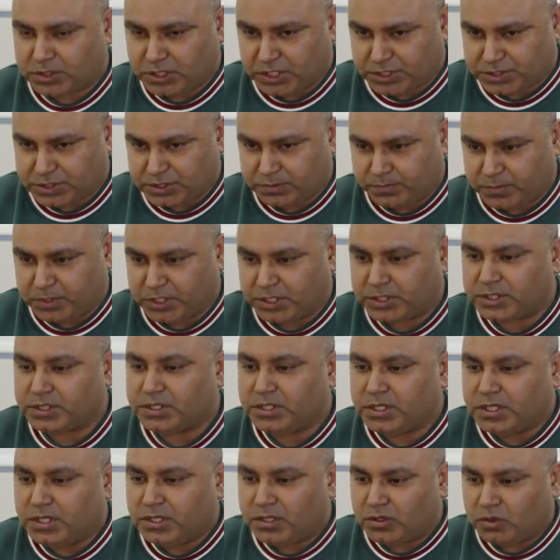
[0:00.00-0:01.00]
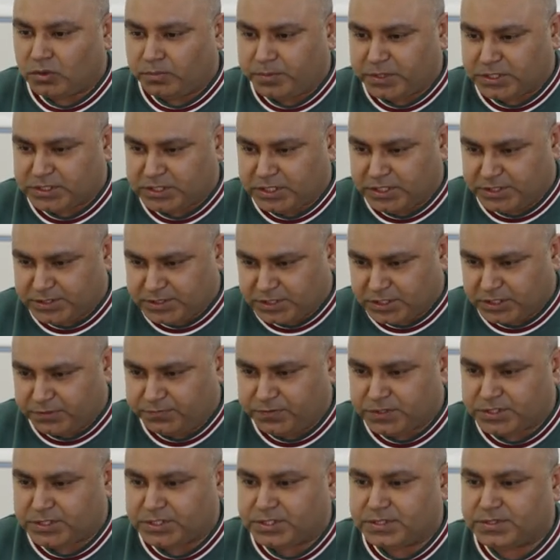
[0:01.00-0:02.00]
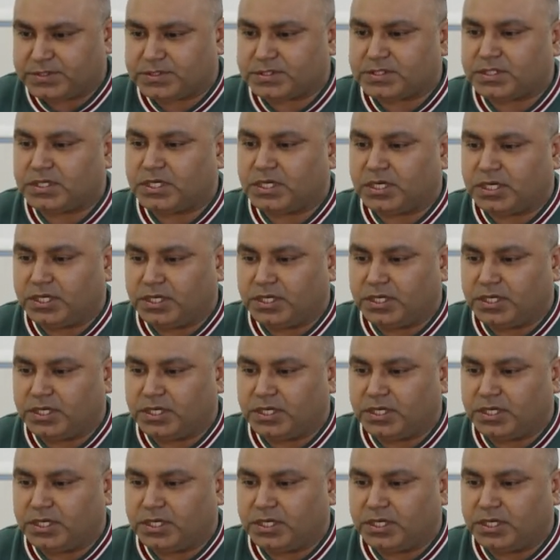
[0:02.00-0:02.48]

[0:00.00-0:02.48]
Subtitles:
customer, obviously services,